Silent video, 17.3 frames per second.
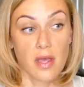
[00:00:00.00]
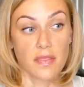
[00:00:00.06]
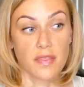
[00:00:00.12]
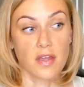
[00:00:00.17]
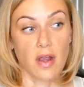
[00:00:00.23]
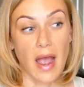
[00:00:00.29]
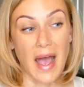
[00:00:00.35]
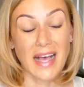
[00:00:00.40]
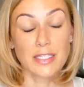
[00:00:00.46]

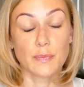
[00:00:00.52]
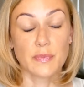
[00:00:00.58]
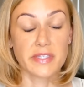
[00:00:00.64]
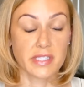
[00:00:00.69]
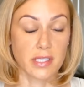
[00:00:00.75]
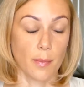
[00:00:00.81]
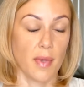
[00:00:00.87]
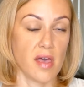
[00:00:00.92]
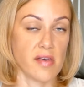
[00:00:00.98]
There has been
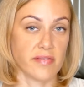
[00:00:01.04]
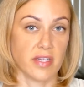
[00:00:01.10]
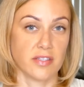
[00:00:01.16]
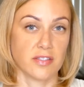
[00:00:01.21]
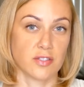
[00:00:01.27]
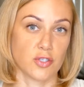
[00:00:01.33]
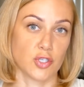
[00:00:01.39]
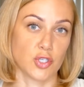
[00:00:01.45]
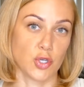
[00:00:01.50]
some evidence
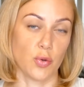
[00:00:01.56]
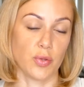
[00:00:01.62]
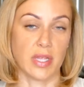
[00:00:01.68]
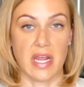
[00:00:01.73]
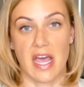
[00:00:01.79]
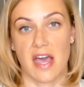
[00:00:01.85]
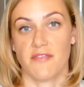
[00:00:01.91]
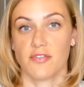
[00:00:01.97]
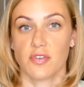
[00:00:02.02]
to show
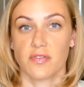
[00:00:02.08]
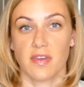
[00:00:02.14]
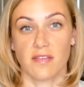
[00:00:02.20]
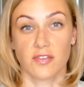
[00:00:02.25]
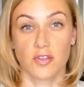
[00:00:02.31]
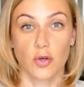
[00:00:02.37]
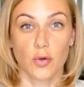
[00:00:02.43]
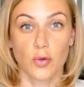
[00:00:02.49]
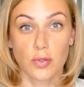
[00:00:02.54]
that after they've
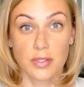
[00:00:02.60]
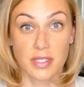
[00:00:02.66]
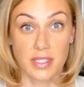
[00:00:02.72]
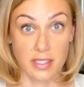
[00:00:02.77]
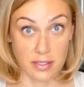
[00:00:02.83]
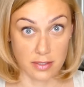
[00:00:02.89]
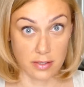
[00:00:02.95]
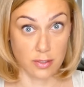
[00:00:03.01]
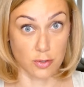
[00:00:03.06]
told
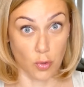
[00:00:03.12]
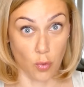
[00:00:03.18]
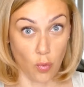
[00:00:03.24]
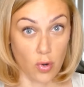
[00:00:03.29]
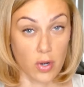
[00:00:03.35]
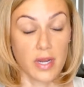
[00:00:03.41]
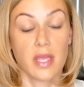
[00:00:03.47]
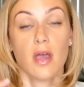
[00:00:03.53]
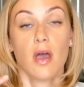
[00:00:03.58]
this
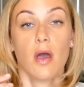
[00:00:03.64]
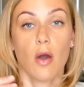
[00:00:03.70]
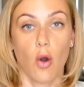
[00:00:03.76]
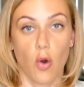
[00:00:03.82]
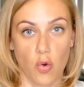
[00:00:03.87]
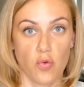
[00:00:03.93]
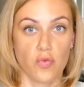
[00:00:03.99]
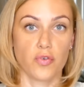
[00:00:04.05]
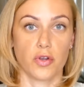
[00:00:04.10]
story
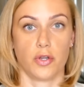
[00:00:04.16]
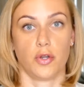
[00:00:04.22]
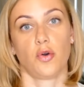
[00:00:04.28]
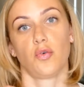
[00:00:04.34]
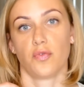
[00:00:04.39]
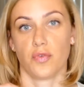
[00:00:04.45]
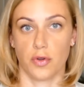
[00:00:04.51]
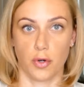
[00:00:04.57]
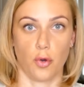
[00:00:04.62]
over and
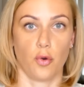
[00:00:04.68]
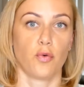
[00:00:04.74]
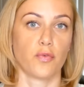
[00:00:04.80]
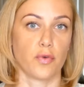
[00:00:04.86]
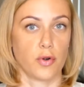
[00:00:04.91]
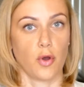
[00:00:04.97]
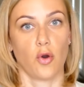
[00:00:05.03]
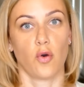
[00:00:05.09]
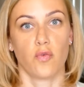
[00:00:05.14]
over and over
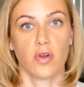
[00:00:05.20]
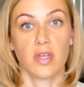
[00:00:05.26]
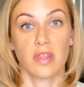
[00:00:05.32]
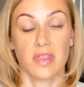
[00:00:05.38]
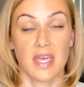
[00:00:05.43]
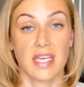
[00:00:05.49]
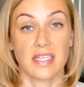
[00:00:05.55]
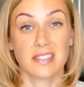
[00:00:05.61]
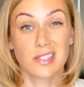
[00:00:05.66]
and over,
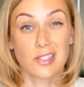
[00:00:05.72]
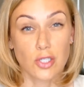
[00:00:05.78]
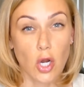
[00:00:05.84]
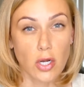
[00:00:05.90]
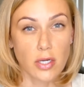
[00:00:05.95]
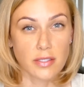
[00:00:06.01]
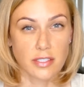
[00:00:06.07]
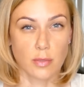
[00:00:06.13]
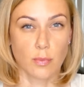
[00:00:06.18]
they
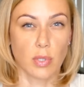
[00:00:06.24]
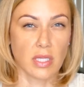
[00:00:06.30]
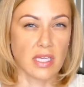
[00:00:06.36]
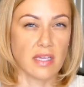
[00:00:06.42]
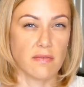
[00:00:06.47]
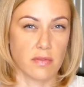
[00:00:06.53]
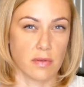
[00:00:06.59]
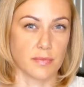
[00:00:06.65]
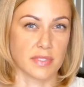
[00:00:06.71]
start to
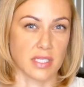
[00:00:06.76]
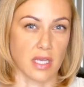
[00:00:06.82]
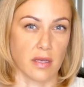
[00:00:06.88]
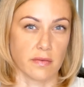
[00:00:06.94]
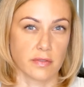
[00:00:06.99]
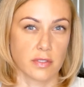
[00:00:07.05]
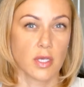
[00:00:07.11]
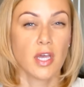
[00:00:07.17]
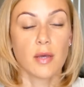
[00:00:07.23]
believe
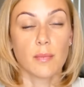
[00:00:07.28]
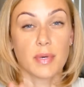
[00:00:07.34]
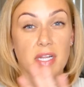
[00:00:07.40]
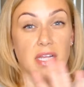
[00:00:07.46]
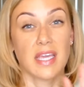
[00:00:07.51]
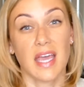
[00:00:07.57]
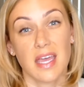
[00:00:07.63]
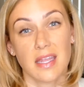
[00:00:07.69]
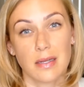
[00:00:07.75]
themselves. But
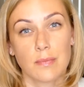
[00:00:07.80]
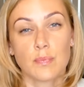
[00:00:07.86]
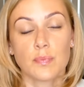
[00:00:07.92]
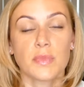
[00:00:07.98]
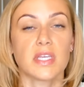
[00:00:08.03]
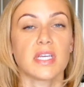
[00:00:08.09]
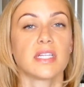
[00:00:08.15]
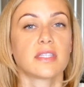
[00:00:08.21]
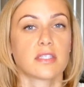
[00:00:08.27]
again,
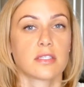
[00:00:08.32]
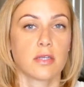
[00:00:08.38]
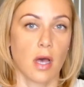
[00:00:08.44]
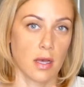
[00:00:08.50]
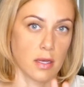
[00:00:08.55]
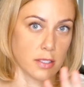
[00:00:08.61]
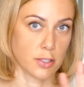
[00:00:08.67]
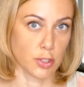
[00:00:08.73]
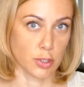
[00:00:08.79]
it's
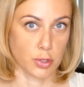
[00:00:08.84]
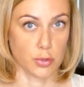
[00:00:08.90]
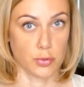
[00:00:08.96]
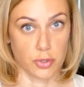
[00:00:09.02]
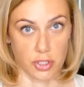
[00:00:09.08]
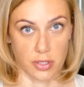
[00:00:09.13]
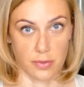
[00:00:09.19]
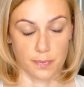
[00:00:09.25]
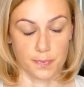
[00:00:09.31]
not a
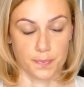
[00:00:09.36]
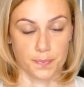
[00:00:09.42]
delusion.